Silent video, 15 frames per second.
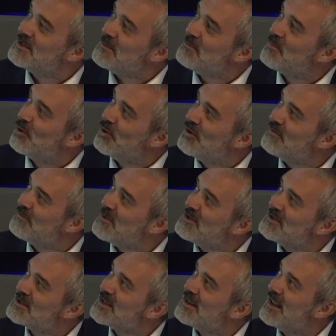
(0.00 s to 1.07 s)

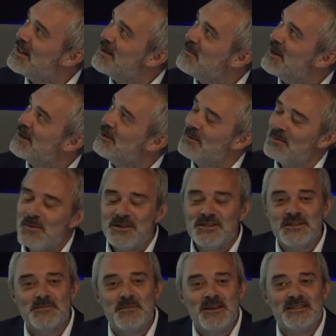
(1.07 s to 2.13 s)
improvement in the middle, which
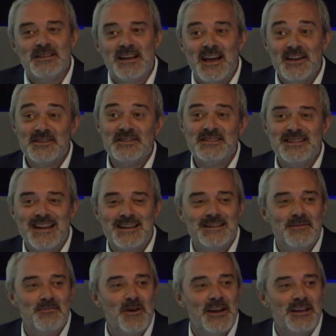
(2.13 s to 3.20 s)
is basically
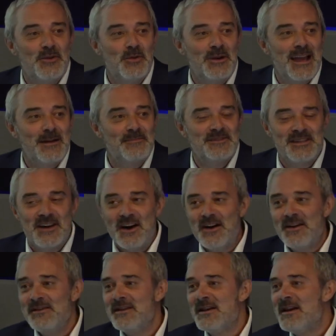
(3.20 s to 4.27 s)
understanding where your gaps are,
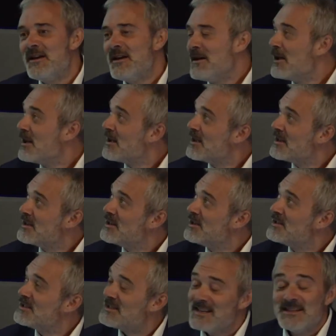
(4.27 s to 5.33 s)

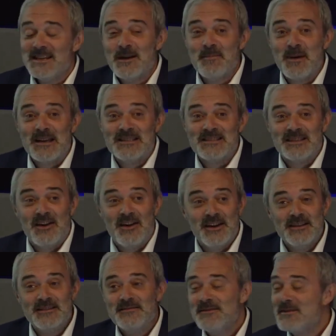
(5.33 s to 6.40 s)
setting a
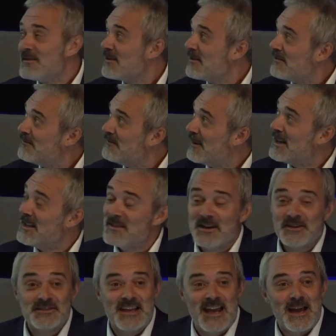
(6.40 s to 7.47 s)
baseline, filling
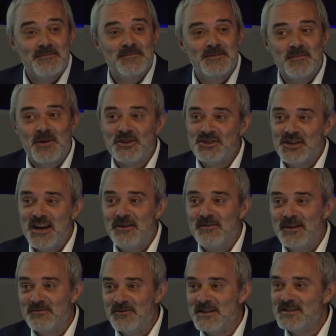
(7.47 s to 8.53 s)
those gaps by
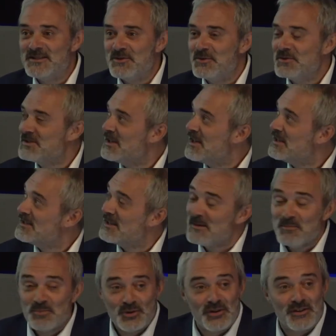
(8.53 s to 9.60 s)
sharing resources and
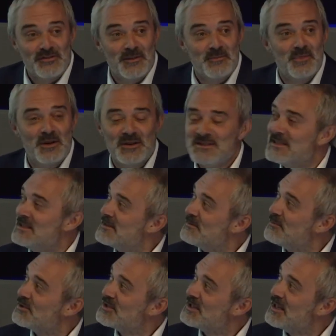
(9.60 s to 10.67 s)
improving policies and
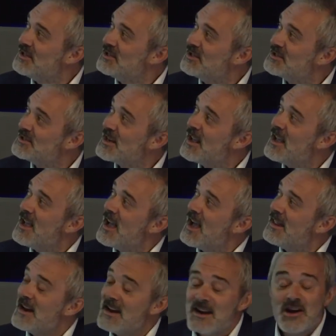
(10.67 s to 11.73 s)
procedures, and
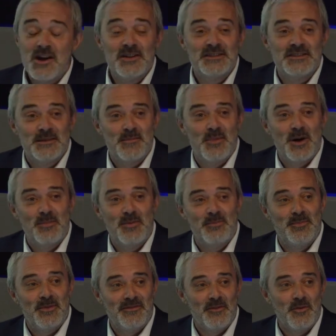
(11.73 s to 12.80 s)
then enhancing by
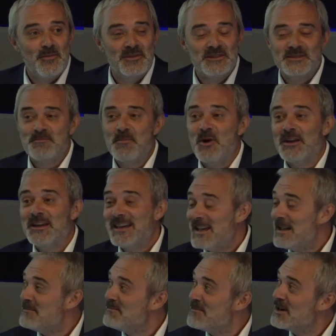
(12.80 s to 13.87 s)
performance by
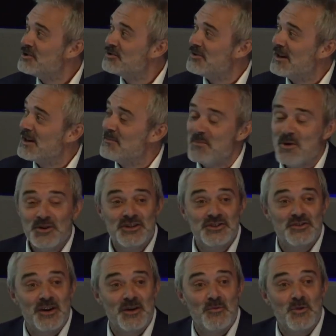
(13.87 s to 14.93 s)
keep measuring and
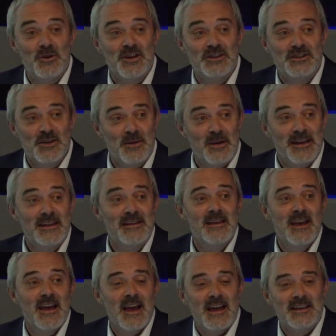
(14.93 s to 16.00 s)
monitoring what you're doing
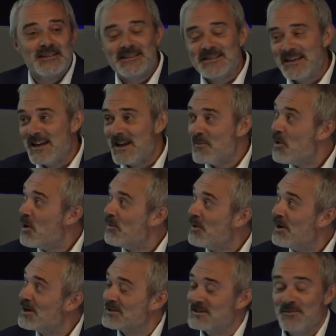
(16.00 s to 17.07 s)
and seeing what
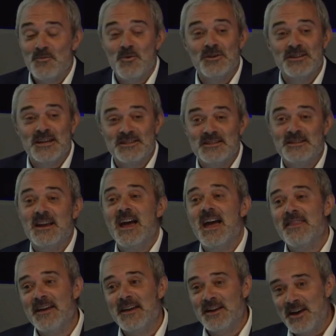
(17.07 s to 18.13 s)
works and what doesn't,
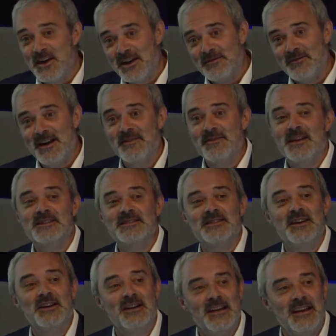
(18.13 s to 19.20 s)
and then going around that
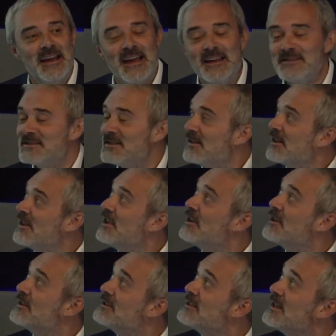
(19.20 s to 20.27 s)
circle again so that you
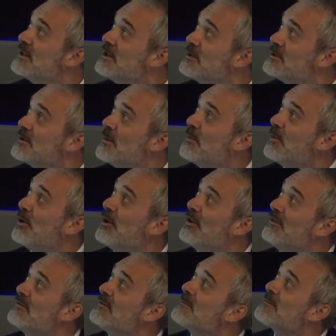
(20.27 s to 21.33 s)
continue to improve.